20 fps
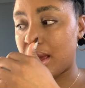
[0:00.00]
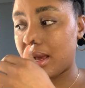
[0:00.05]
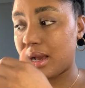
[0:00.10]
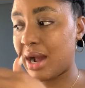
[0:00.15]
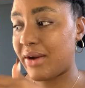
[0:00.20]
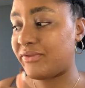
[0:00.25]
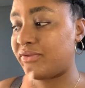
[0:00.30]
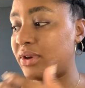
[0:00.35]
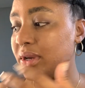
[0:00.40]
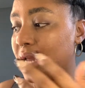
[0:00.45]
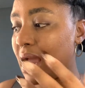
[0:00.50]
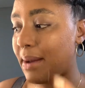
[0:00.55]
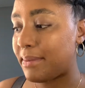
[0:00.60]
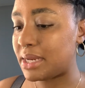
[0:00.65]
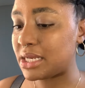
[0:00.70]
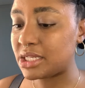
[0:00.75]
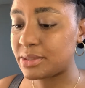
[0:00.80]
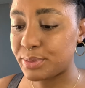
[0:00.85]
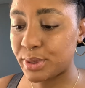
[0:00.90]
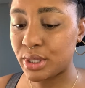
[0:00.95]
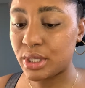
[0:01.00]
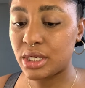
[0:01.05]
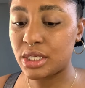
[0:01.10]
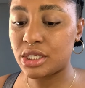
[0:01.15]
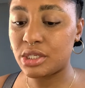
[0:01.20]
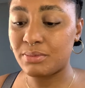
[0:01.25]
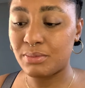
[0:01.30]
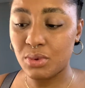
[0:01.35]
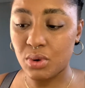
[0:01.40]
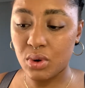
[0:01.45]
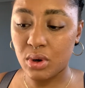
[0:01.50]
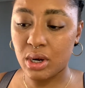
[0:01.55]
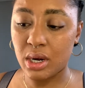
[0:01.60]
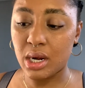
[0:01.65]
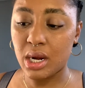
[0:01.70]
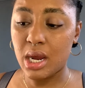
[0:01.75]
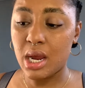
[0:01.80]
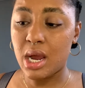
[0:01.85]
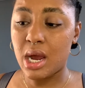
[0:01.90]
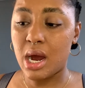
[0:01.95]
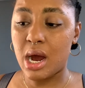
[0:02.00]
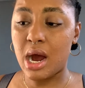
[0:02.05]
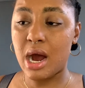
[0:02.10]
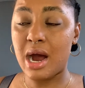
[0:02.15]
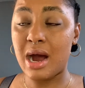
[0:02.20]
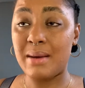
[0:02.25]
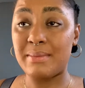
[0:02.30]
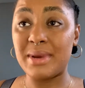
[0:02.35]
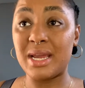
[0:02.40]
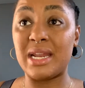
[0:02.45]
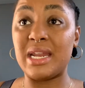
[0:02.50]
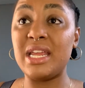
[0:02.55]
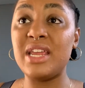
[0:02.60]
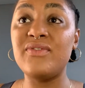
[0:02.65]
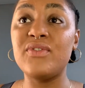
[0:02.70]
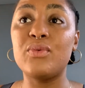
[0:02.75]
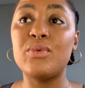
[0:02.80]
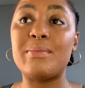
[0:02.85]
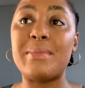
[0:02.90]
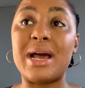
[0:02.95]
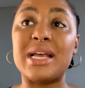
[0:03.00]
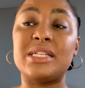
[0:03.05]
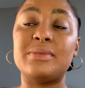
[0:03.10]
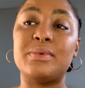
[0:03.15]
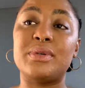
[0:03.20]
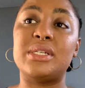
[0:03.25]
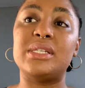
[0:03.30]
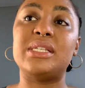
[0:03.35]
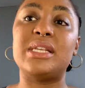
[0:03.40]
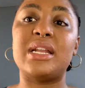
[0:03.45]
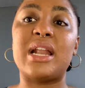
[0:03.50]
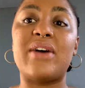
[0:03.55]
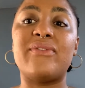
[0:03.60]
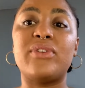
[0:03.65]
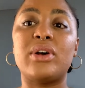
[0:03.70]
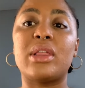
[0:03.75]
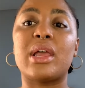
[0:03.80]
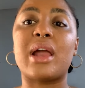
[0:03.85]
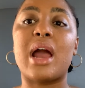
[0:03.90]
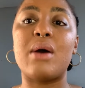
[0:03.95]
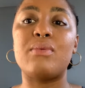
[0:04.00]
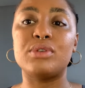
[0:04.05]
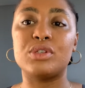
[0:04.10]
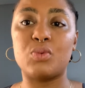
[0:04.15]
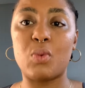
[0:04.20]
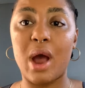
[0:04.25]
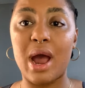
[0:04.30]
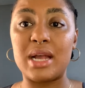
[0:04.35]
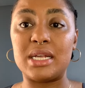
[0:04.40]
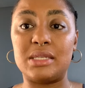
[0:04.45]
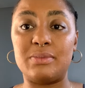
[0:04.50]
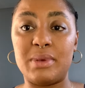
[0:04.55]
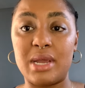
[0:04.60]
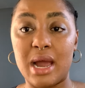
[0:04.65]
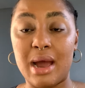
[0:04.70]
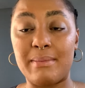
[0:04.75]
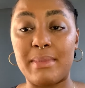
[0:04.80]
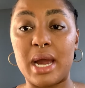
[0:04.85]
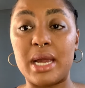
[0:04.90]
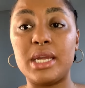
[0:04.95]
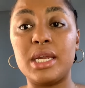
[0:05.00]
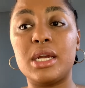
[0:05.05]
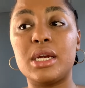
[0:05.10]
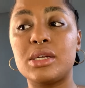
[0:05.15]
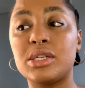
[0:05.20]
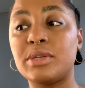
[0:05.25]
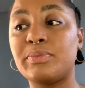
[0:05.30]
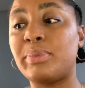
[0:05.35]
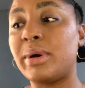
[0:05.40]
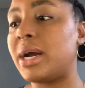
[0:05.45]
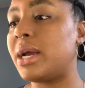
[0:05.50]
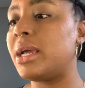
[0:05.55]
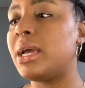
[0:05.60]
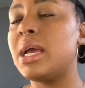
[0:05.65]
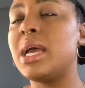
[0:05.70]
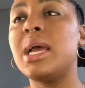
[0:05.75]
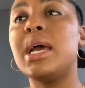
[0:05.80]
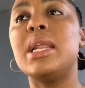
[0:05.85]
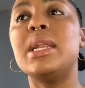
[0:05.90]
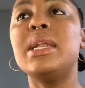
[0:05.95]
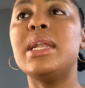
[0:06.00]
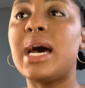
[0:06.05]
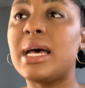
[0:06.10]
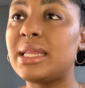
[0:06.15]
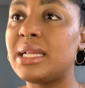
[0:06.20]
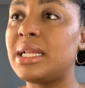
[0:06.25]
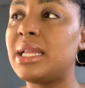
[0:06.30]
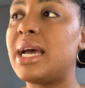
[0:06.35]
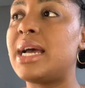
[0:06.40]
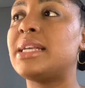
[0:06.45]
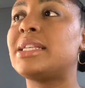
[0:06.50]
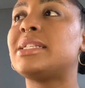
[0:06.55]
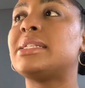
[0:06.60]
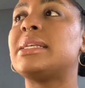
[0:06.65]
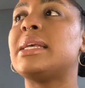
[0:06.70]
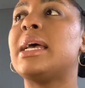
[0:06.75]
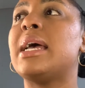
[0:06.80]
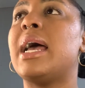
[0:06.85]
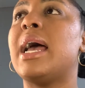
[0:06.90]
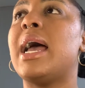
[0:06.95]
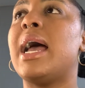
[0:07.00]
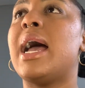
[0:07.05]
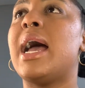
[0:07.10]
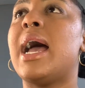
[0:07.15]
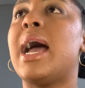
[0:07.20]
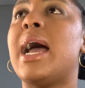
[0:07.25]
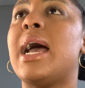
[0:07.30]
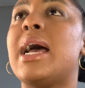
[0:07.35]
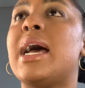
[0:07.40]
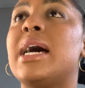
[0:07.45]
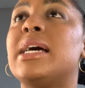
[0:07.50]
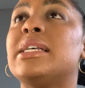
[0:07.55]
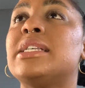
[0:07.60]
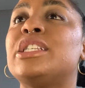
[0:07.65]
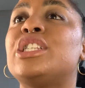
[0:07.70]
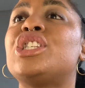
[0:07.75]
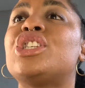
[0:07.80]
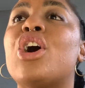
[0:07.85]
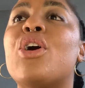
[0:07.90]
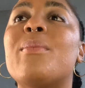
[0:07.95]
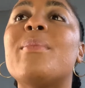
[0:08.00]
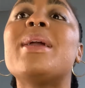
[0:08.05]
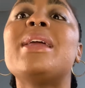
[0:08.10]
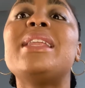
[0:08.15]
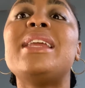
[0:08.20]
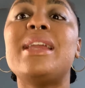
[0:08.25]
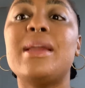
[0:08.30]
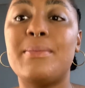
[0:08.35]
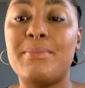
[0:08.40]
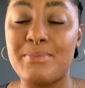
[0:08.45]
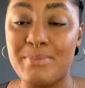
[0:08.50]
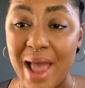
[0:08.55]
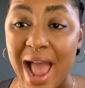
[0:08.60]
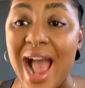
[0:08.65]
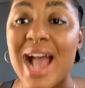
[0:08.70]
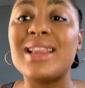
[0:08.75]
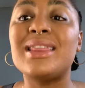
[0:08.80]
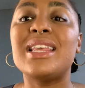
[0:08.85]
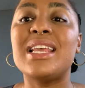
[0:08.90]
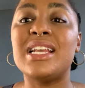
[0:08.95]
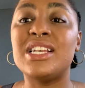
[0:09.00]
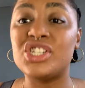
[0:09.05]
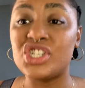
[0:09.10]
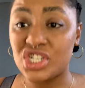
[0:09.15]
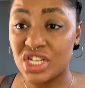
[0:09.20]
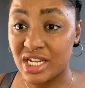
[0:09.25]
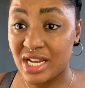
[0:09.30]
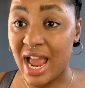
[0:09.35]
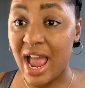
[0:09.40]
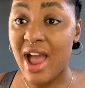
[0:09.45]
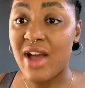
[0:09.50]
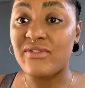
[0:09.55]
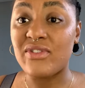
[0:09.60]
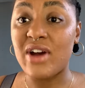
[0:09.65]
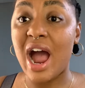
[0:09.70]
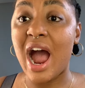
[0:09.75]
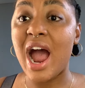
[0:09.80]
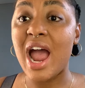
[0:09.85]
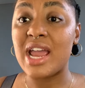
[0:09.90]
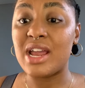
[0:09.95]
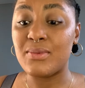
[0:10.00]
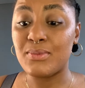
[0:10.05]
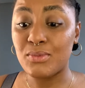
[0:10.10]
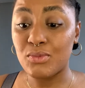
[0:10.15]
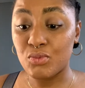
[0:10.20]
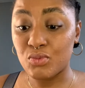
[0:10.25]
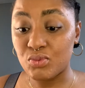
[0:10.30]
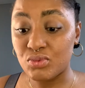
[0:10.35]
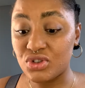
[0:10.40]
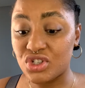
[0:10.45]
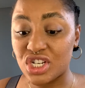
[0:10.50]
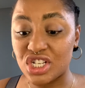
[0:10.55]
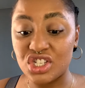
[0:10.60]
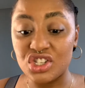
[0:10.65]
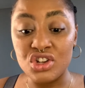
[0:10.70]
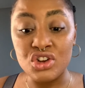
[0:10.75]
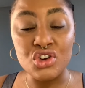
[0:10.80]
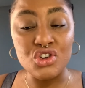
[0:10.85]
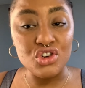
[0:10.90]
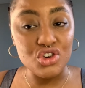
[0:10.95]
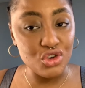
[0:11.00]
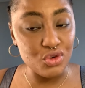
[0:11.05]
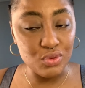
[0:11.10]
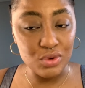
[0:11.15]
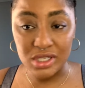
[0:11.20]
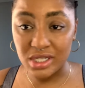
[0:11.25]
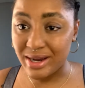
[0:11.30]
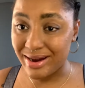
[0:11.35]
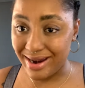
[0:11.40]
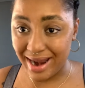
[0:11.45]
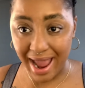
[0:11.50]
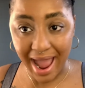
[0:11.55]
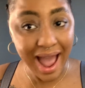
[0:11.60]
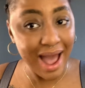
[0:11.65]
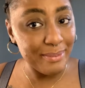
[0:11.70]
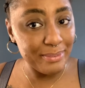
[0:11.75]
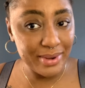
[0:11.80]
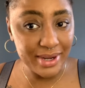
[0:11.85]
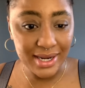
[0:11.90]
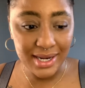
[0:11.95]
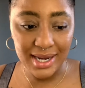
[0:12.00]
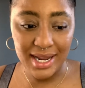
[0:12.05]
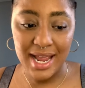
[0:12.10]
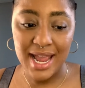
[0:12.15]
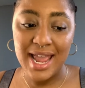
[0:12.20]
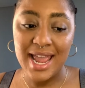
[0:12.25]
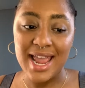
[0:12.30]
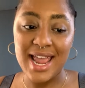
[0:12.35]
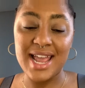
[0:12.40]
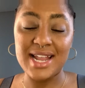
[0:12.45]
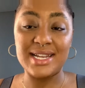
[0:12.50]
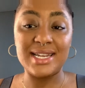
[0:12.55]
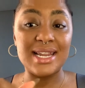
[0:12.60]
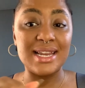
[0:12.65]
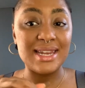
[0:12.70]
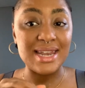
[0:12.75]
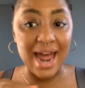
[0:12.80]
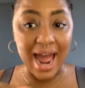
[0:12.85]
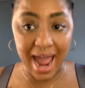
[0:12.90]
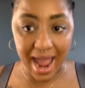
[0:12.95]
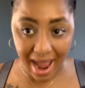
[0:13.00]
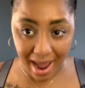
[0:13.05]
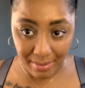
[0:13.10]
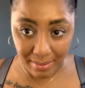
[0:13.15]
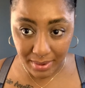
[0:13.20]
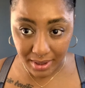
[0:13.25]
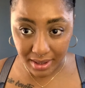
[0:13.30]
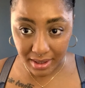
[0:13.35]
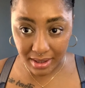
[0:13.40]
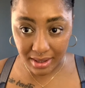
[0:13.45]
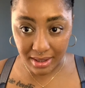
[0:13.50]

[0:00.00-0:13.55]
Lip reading: I'm experienced more. And even with my experience then, I felt like I was wise beyond my years. But nonetheless, so many bad things I just knew was gonna happen and did not happen.